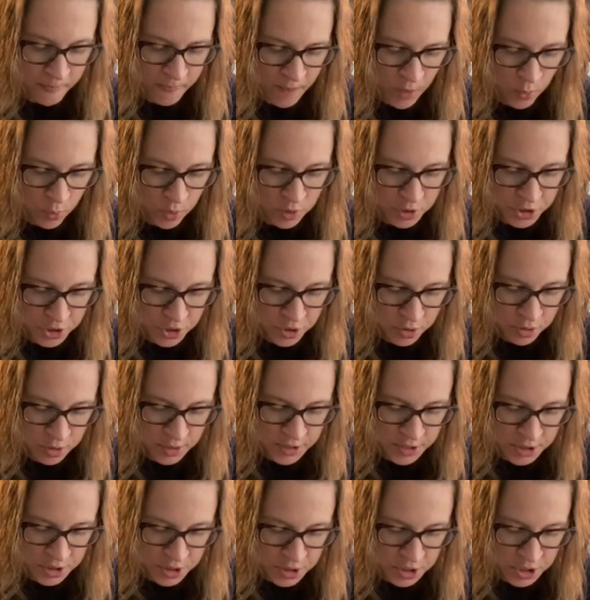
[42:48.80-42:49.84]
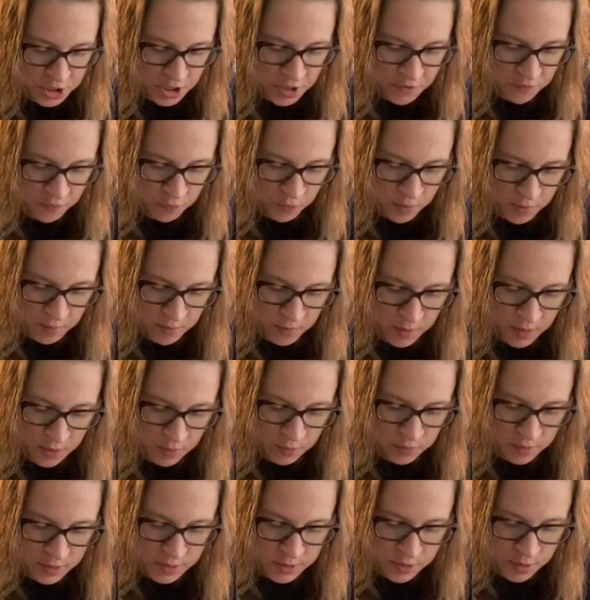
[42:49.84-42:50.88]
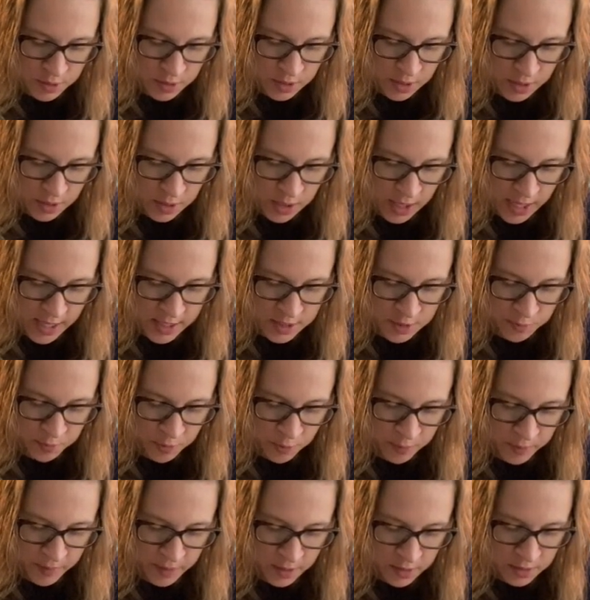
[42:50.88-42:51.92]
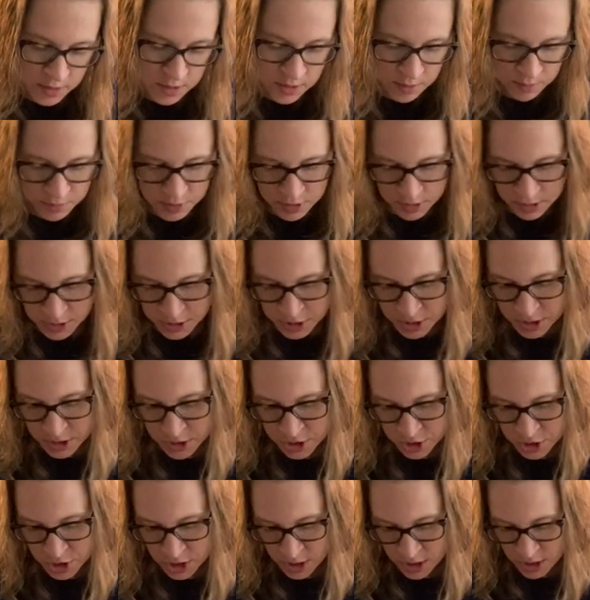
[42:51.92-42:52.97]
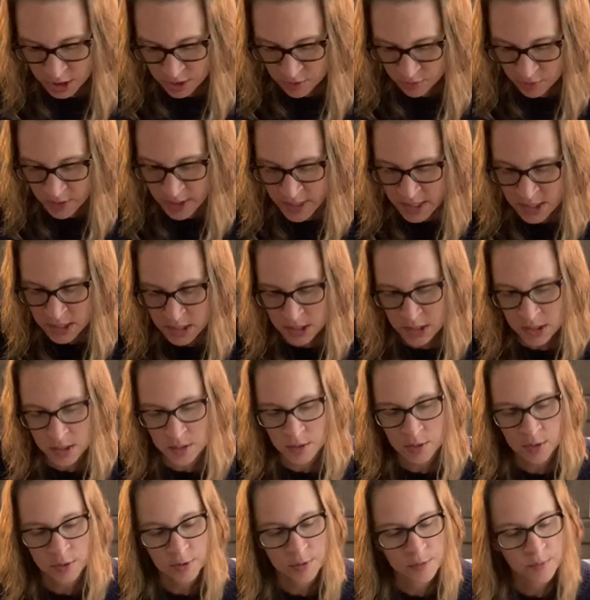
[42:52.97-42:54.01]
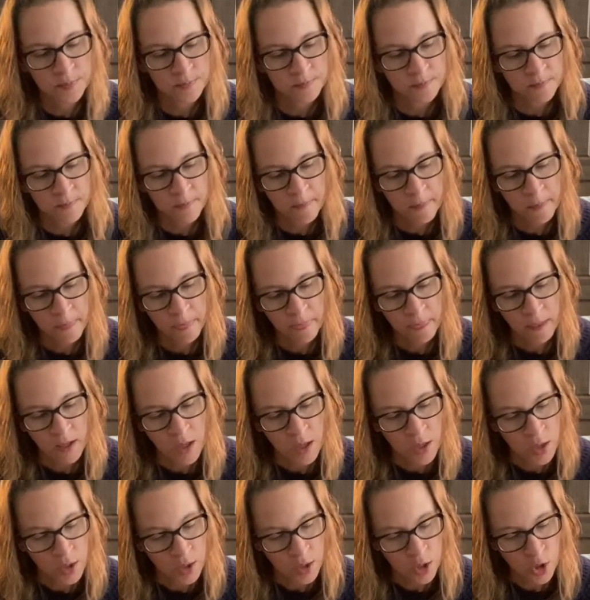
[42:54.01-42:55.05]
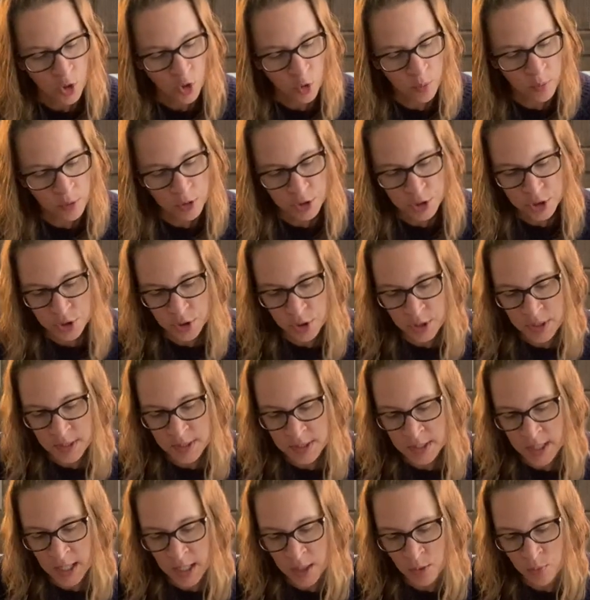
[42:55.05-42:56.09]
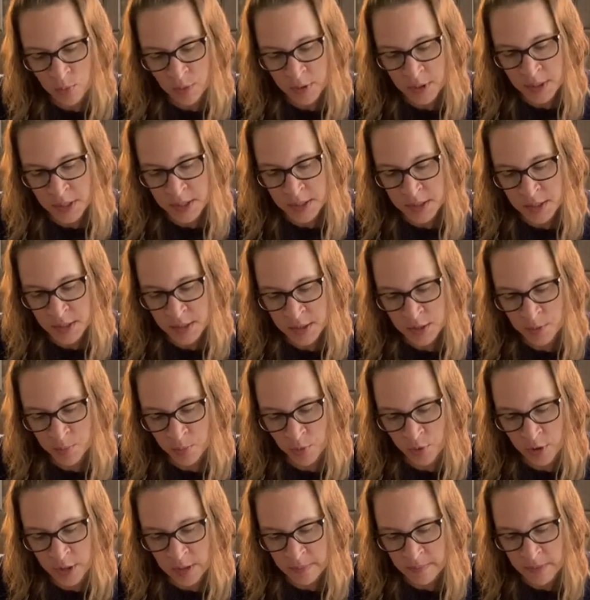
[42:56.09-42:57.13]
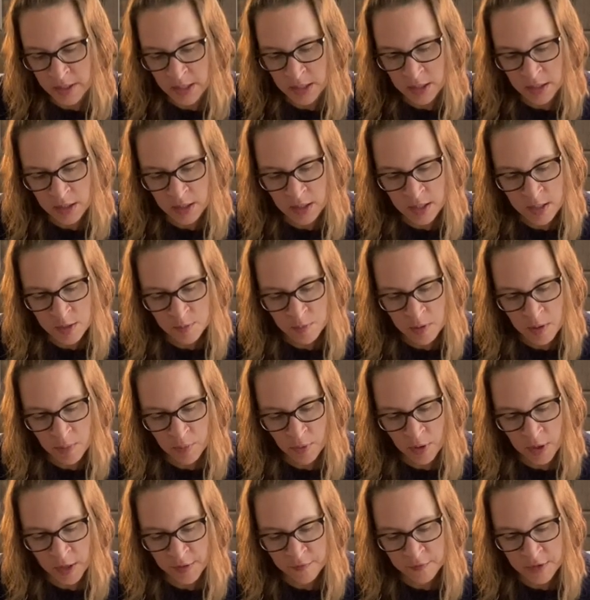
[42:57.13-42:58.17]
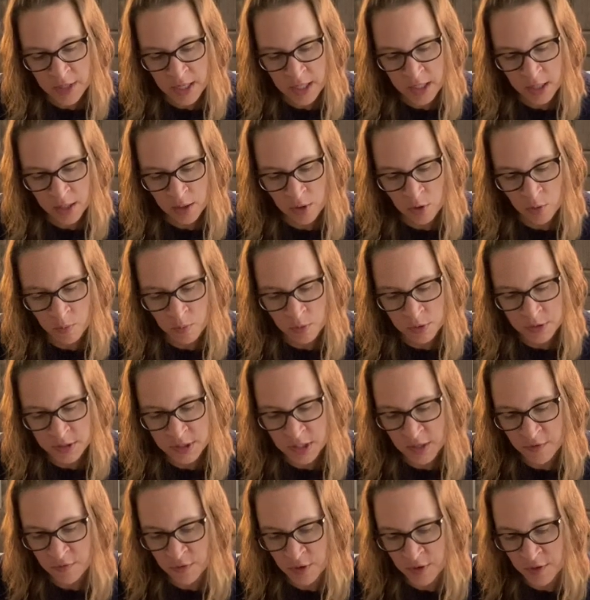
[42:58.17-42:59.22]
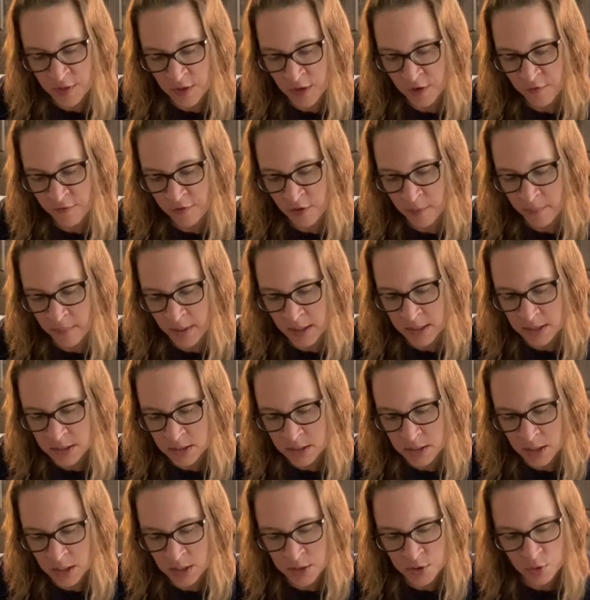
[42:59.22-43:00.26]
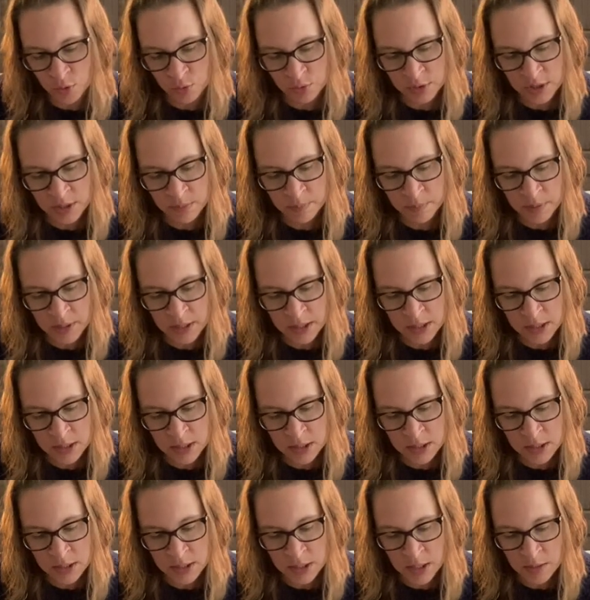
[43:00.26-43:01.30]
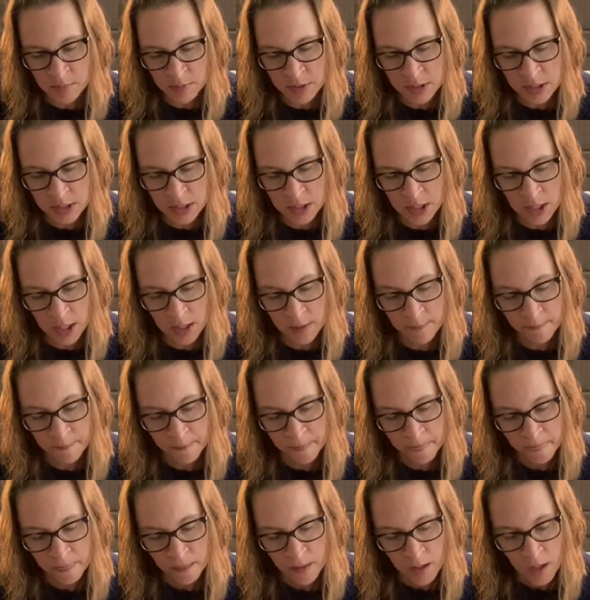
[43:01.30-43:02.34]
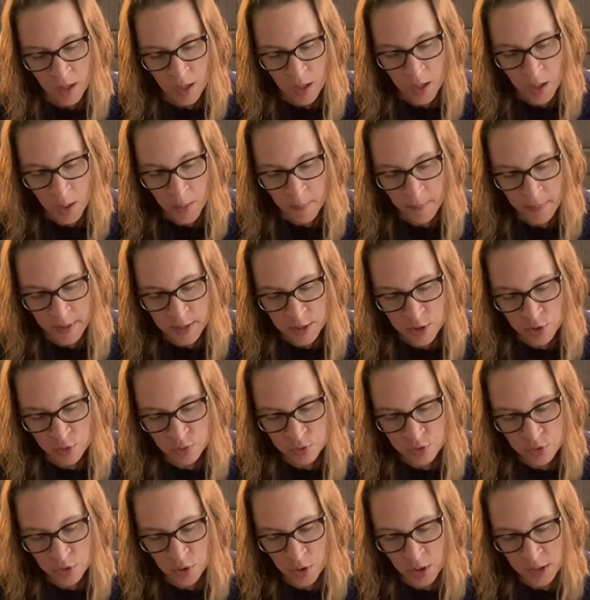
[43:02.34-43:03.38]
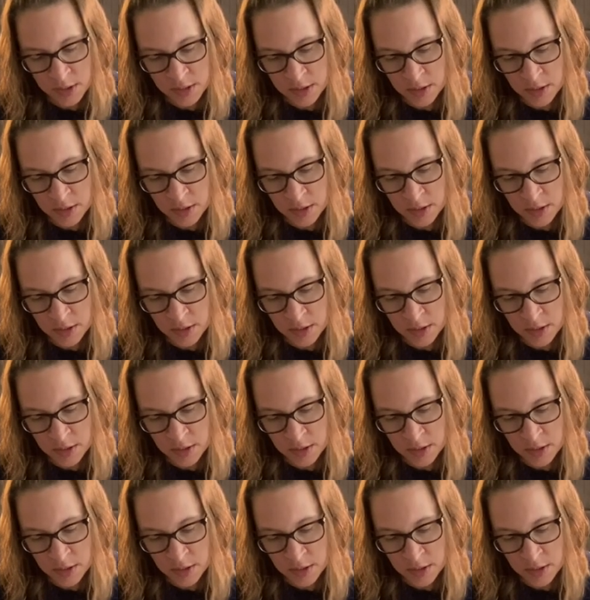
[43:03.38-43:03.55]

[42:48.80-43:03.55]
"Well, surely Chief Wimbe has prepared some delicious chicken and rice." Gilbert shook his head in disappointment. "These people have taken almost everything from us. It's only beans and zima today." My nose caught